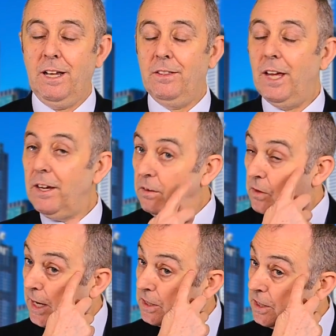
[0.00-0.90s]
they
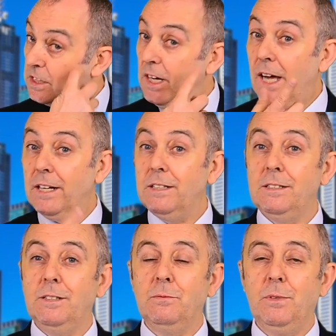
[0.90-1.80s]
actually started
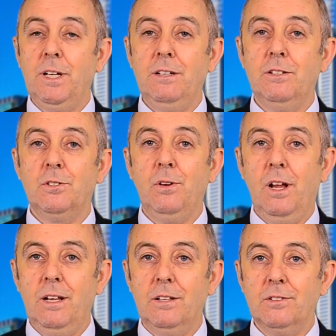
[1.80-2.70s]
in Australia.